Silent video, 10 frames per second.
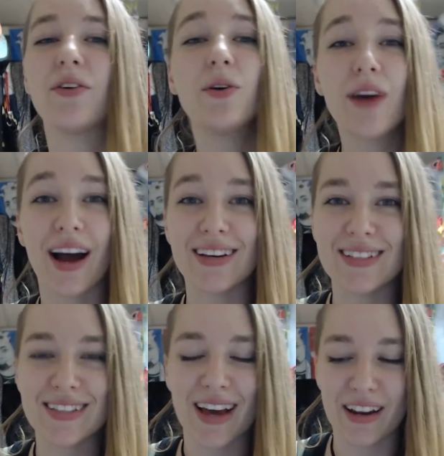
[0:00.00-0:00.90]
you
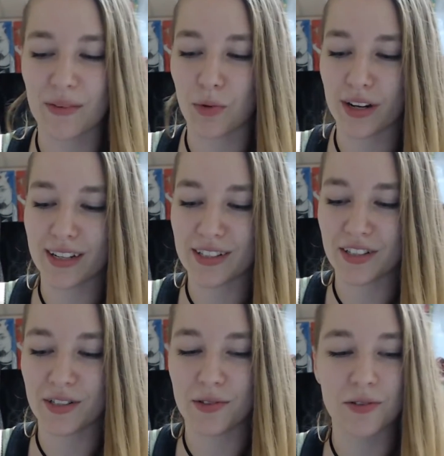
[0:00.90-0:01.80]
guys end up wanting to
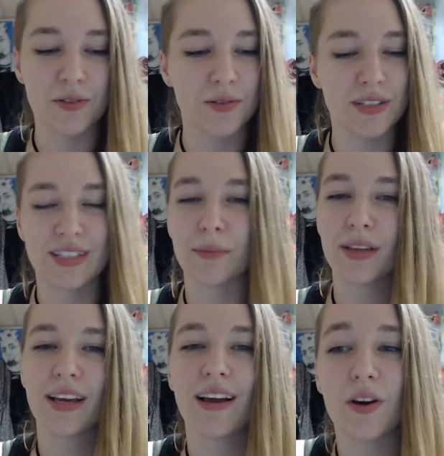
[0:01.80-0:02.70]
do
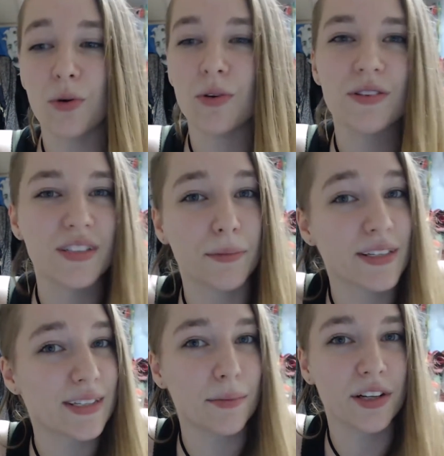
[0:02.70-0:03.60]
something cool, something
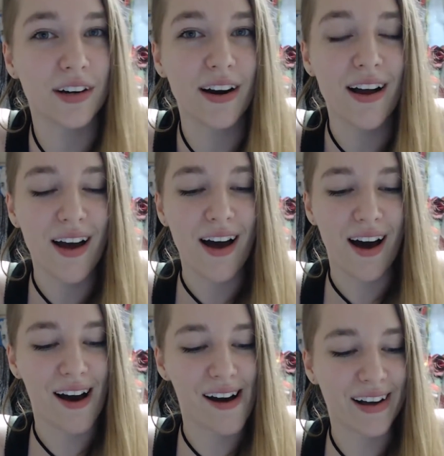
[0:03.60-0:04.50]
similar,
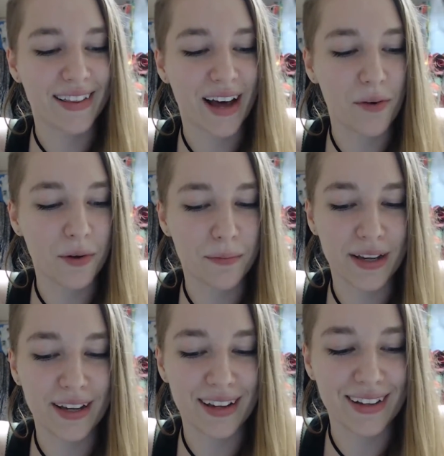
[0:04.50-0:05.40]
that would
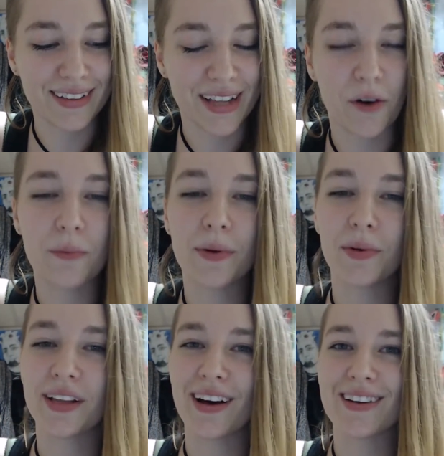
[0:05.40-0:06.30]
be
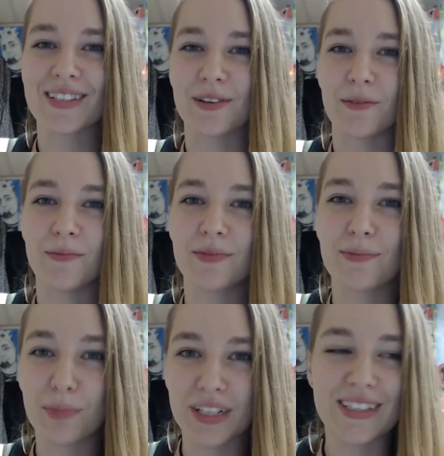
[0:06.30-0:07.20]
really awesome.
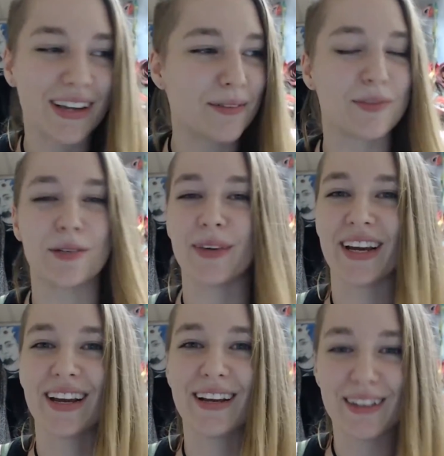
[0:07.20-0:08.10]
Please send them to
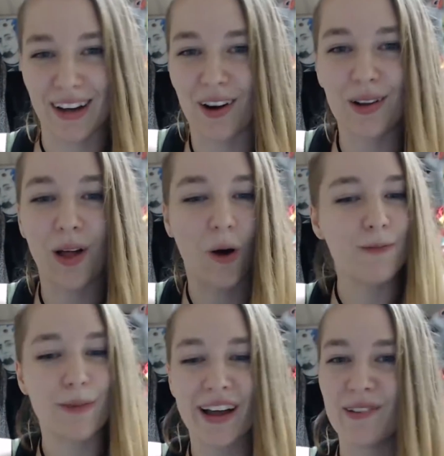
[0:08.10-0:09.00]
me. All of
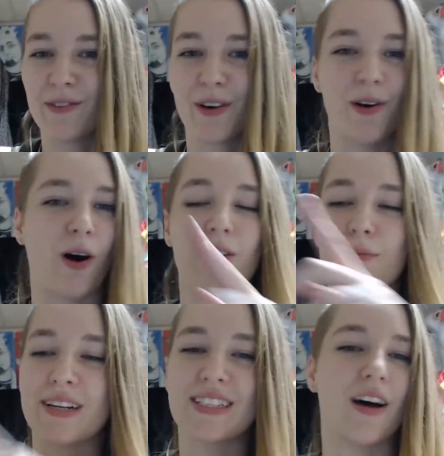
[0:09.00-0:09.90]
my info, all of
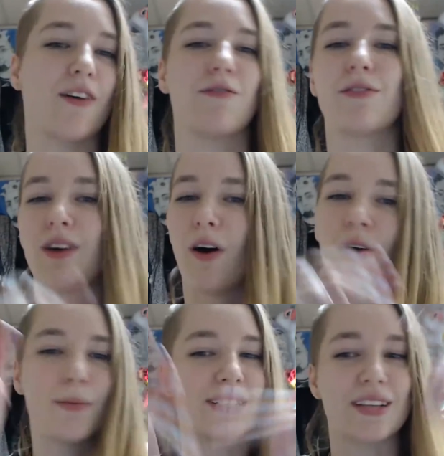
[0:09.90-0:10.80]
my stuff. All
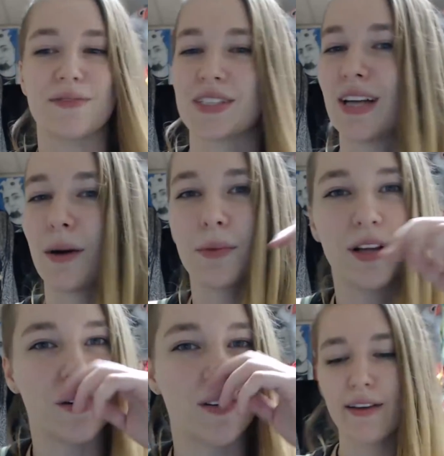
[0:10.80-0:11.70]
my stuff is down below.
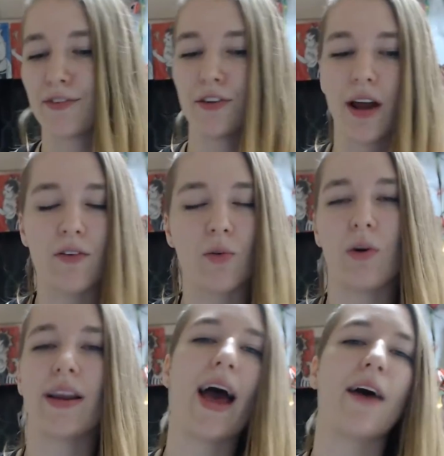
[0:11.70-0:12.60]
If you'd ever
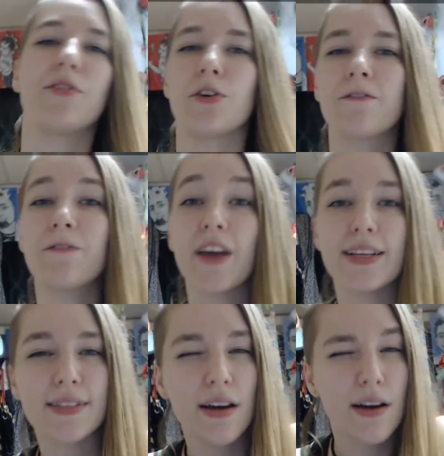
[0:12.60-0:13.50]
want to have your
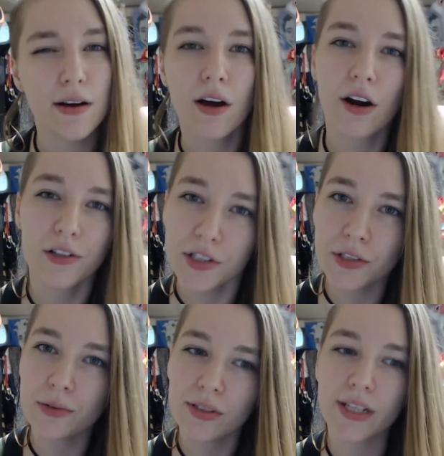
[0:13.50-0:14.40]
face
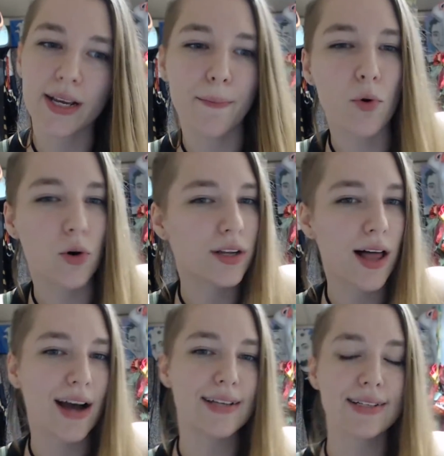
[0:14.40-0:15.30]
cartooned,
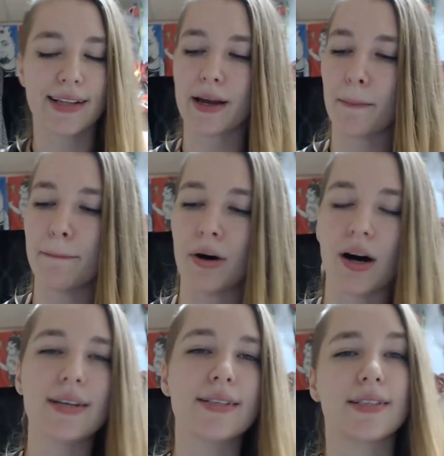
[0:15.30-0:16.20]
immortalized like a
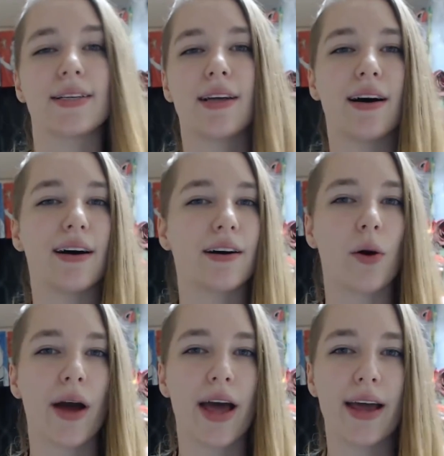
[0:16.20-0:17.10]
boss, then
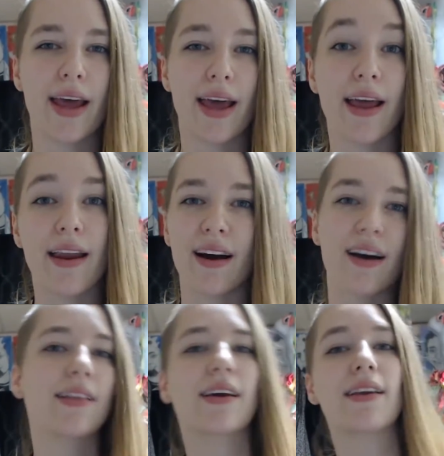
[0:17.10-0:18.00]
go ahead and
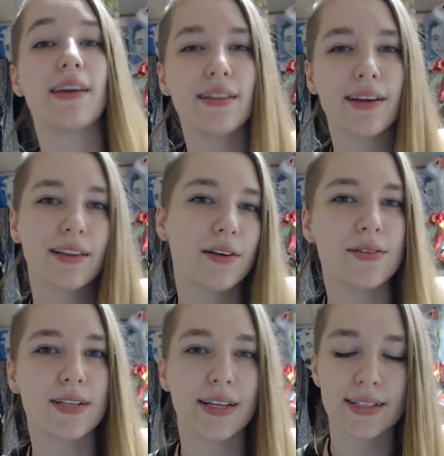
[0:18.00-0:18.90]
clickety-click
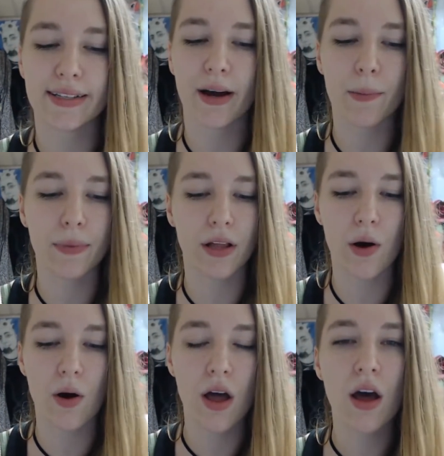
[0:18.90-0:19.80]
those links down below.
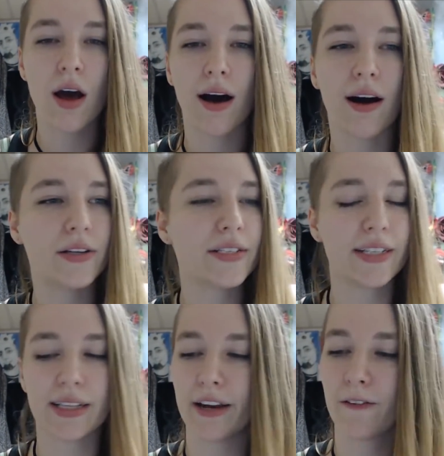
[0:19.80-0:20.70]
I'll see
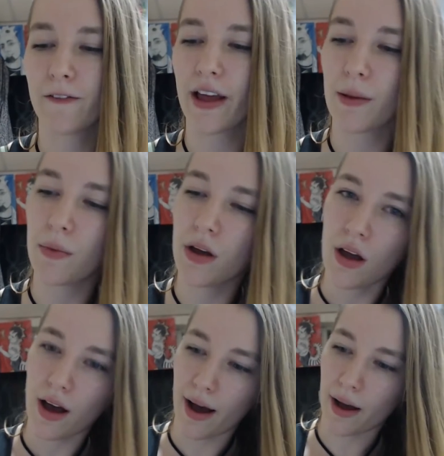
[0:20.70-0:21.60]
you later, fam.
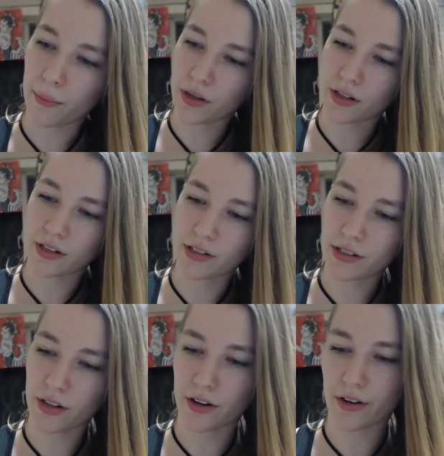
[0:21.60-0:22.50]
I'm gonna
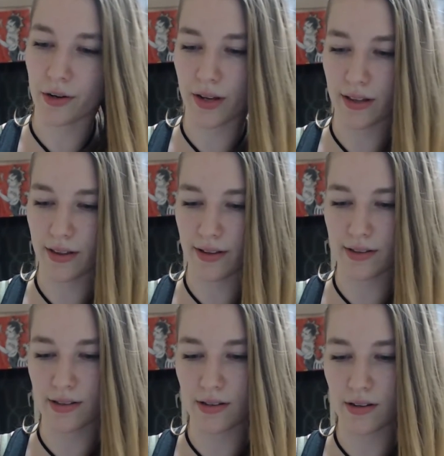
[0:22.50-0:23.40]
start doing
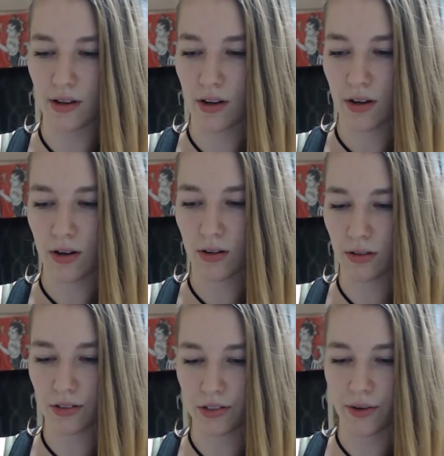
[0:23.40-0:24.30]
this
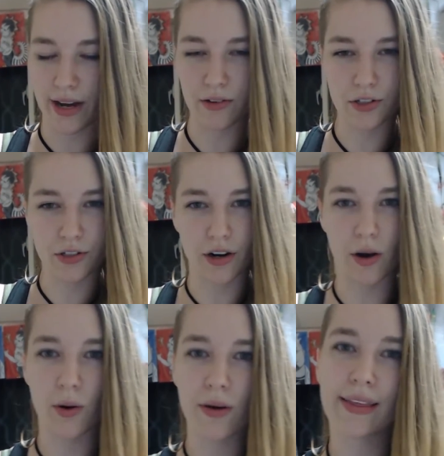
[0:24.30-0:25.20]
cool new
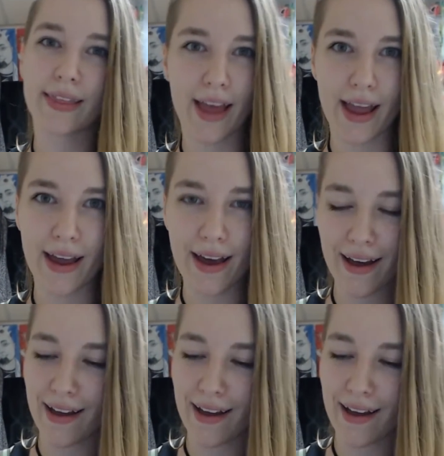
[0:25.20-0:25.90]
outro thing.